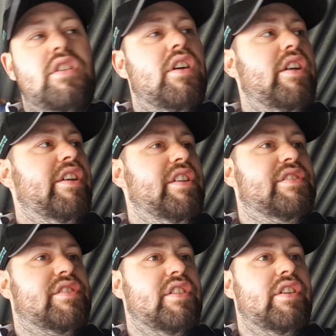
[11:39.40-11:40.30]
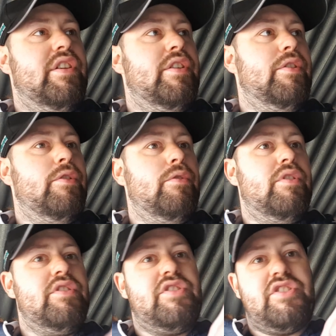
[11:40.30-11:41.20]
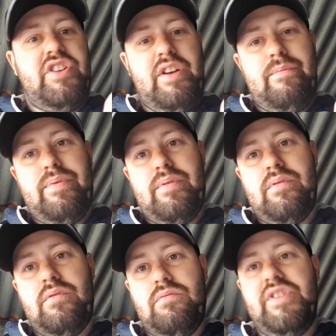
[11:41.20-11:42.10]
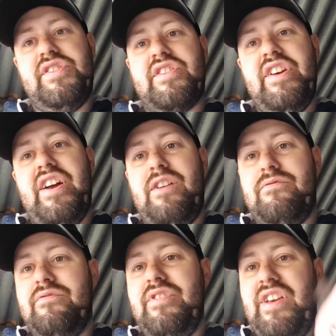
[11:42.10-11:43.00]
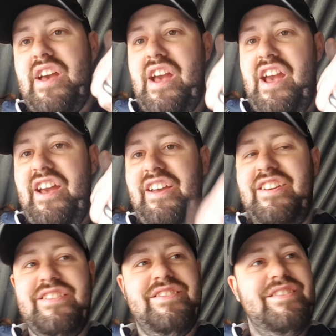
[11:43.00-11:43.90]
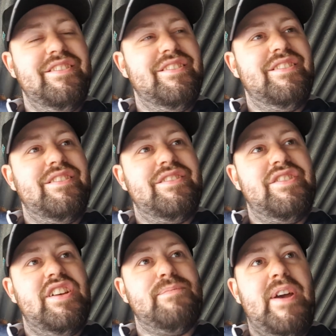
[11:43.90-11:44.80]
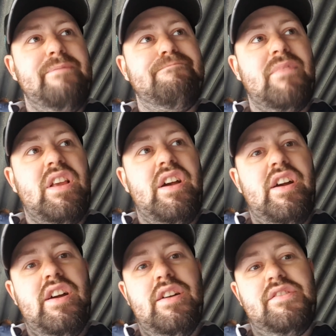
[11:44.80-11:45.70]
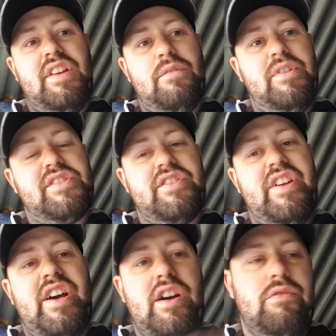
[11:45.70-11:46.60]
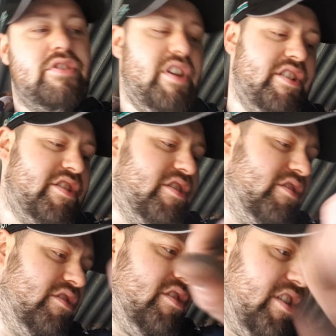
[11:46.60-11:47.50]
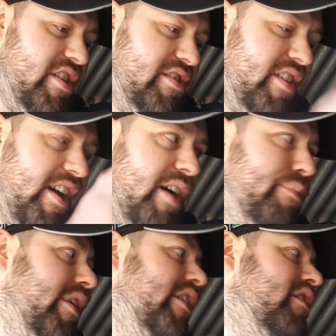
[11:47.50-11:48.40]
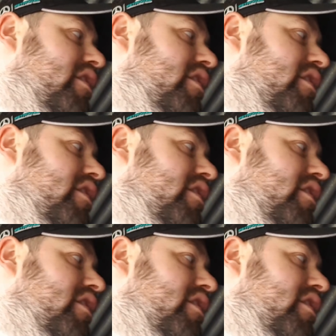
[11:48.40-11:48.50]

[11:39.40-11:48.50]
I need to strip windscreen out. Yay! Cheers, mate. Take the windscreen out, dash, seats, carpet,